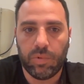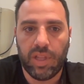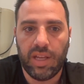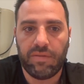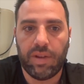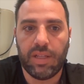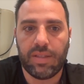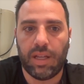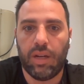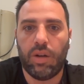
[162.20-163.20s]
they
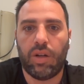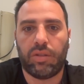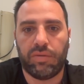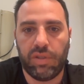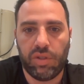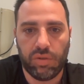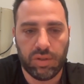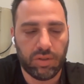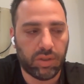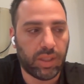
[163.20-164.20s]
face a lot of
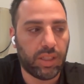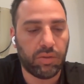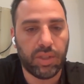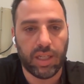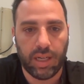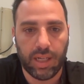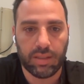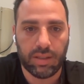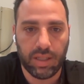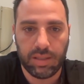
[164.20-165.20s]
issues on their day-to-day,
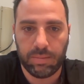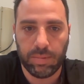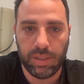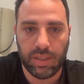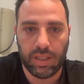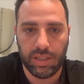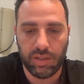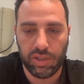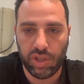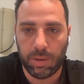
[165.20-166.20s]
right? That's basically
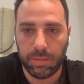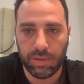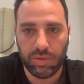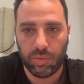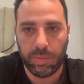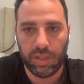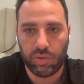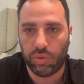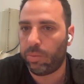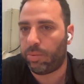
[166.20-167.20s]
their job, to make
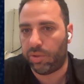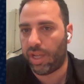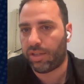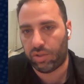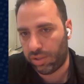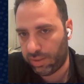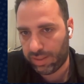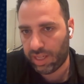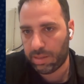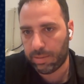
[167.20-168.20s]
sure production
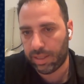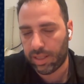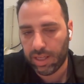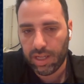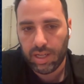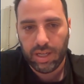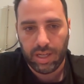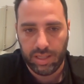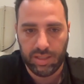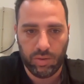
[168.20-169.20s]
is stable
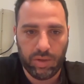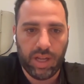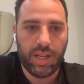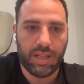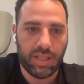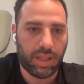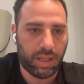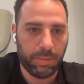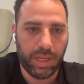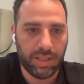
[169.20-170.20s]
and is okay and
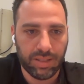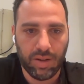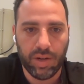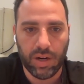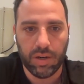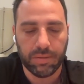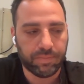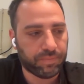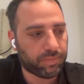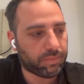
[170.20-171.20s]
nothing bad is going on.